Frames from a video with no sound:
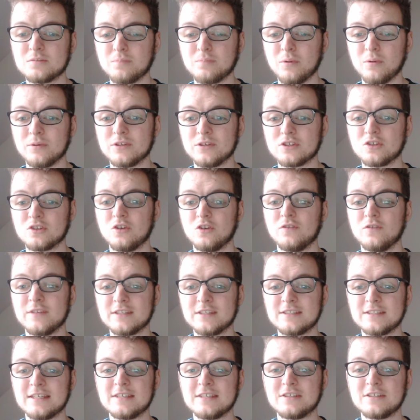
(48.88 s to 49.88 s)
point
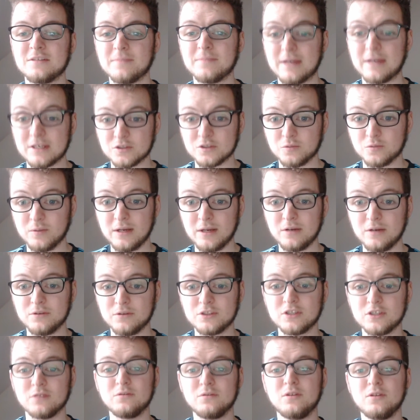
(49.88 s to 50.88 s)
scoring system as well.
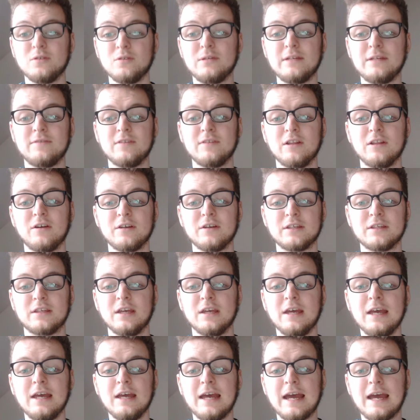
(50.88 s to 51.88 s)
So do leave a like
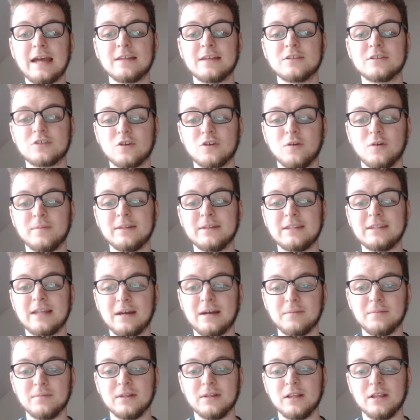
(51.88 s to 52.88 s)
and comment
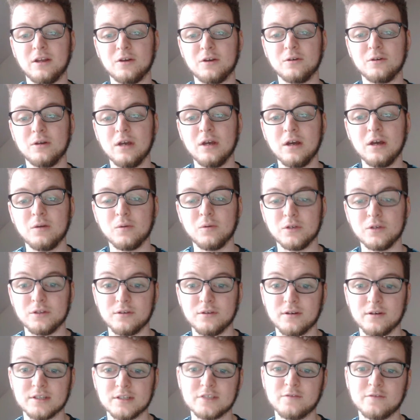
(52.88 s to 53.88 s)
down below what you
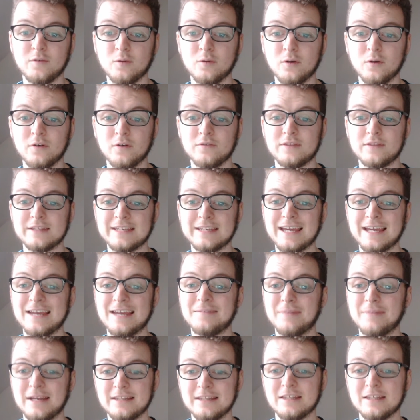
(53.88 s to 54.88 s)
guys thought of the
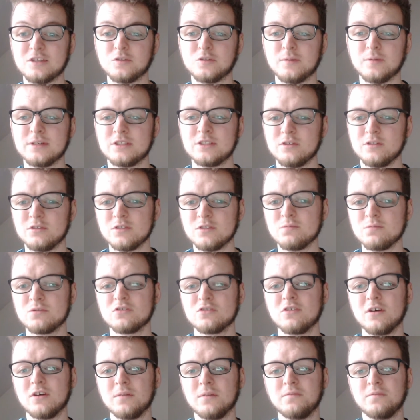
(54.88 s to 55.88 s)
game, and as always do
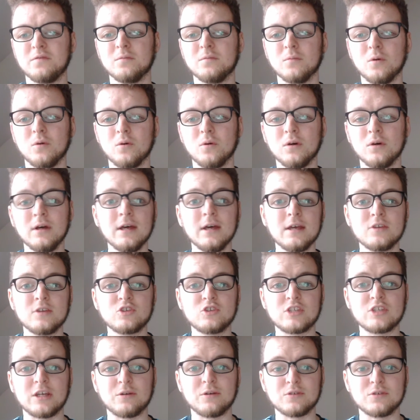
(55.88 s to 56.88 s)
subscribe for more
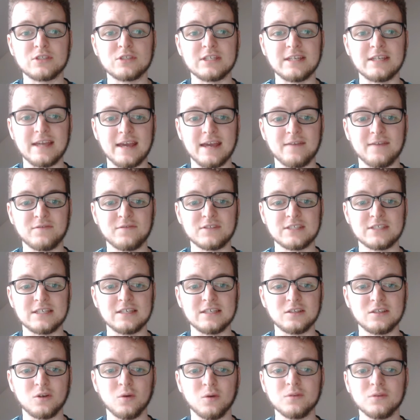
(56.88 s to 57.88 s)
Chelsea
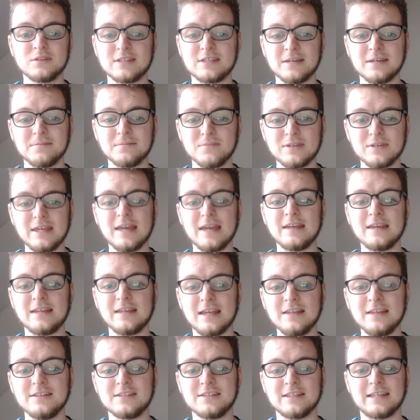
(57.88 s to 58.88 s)
FC content. But getting
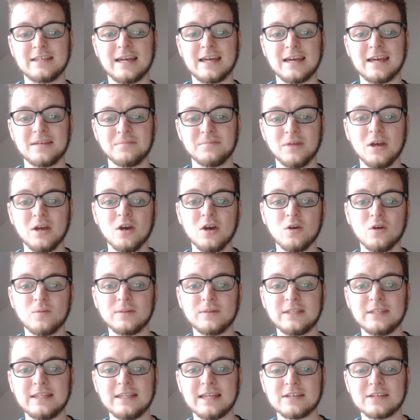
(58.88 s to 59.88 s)
into the game,
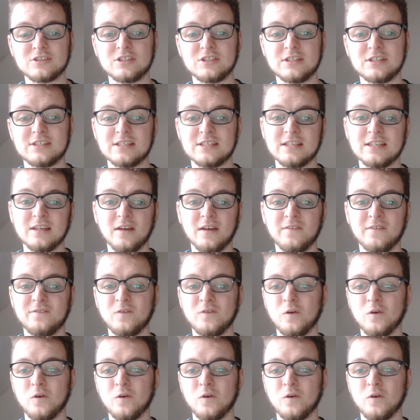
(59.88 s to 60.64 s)
we did actually see a